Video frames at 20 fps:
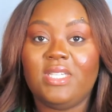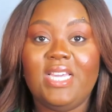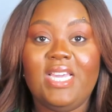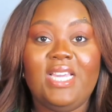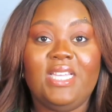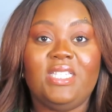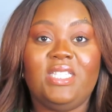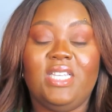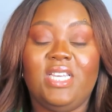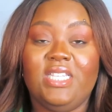
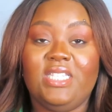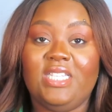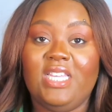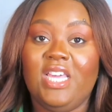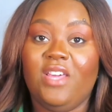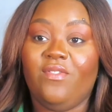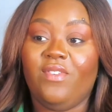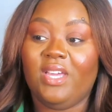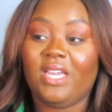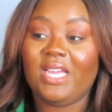It's
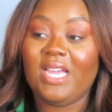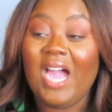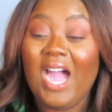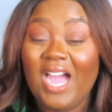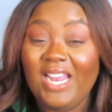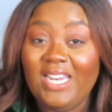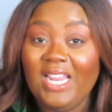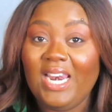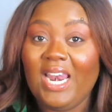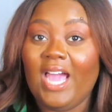giving
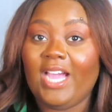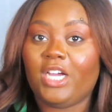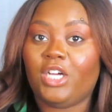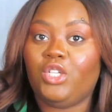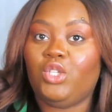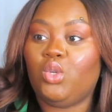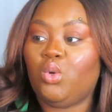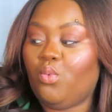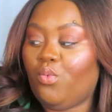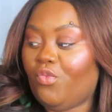kind of like a
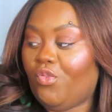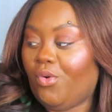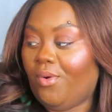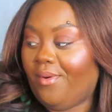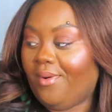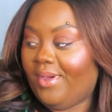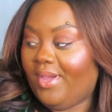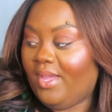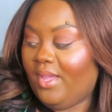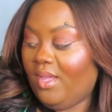dupe
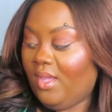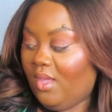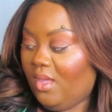for it.